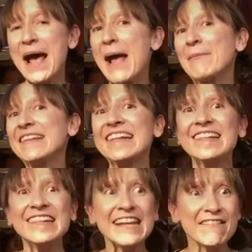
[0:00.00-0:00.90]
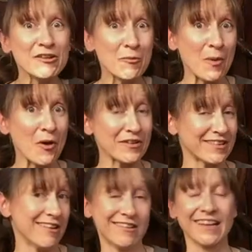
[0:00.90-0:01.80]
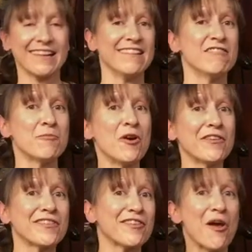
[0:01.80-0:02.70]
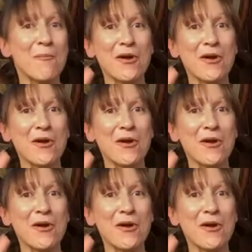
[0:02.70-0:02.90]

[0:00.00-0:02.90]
perhaps a cereal box that looks like a cereal box,